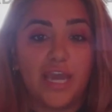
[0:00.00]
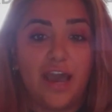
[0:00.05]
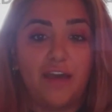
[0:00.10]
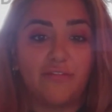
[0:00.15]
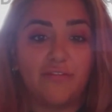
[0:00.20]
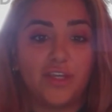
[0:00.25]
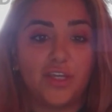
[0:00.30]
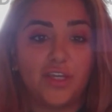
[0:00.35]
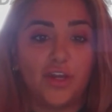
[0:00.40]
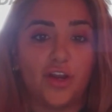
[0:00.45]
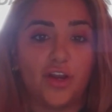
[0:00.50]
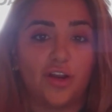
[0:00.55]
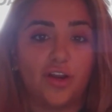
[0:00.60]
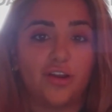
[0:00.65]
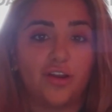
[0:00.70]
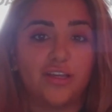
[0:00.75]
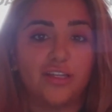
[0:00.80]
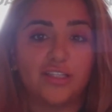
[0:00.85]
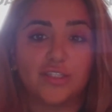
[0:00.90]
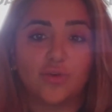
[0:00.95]
have
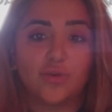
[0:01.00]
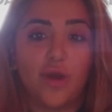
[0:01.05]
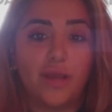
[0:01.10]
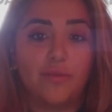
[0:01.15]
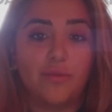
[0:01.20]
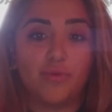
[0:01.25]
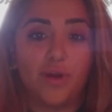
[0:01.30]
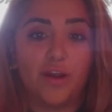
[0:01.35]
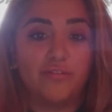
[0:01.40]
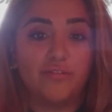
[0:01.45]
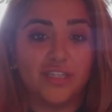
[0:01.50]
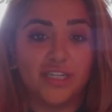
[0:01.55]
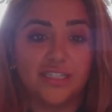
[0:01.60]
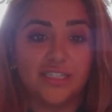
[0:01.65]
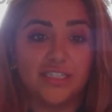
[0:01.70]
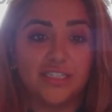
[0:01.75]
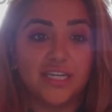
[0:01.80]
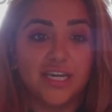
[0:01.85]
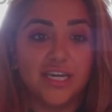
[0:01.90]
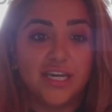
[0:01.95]
here, it's quite
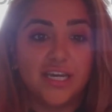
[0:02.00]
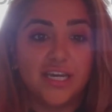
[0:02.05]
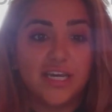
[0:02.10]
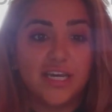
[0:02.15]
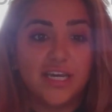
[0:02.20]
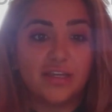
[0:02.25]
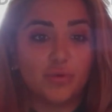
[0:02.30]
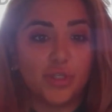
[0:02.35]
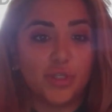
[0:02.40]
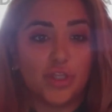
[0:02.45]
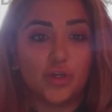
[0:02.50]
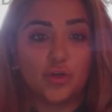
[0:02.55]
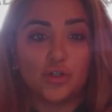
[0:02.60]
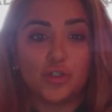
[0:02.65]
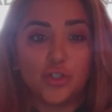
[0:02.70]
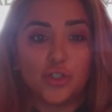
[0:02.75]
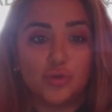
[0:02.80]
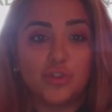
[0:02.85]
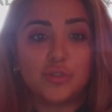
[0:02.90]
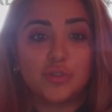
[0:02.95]
prevalent with your
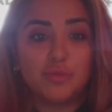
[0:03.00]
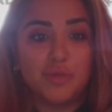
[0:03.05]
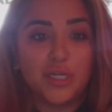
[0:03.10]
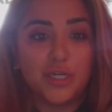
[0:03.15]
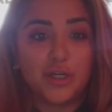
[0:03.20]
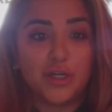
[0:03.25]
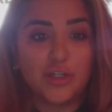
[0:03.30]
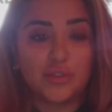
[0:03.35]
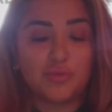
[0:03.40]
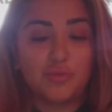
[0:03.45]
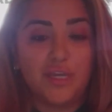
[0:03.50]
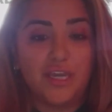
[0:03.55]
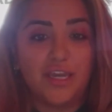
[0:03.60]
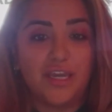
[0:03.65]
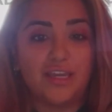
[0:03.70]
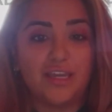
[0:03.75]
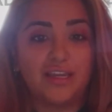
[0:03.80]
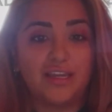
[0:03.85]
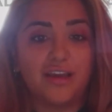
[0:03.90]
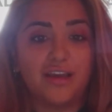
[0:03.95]
two speakers
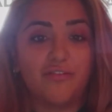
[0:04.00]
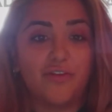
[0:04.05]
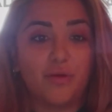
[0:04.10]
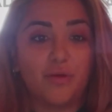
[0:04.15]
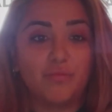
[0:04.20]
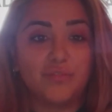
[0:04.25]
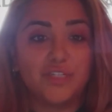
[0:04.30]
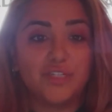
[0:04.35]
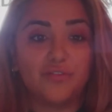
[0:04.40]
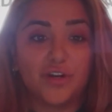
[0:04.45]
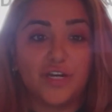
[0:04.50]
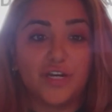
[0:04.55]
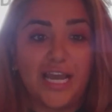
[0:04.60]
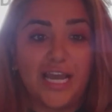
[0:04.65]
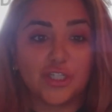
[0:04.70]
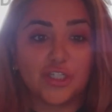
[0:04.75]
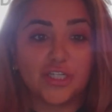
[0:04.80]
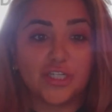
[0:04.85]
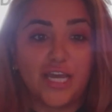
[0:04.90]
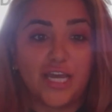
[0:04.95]
being from different
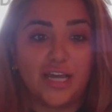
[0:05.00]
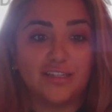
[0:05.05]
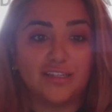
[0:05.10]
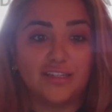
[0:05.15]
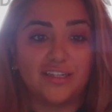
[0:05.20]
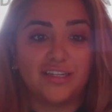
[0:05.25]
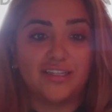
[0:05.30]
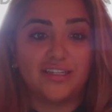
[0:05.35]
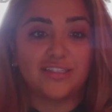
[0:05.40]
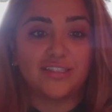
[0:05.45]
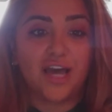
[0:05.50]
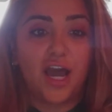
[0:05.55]
nationalities.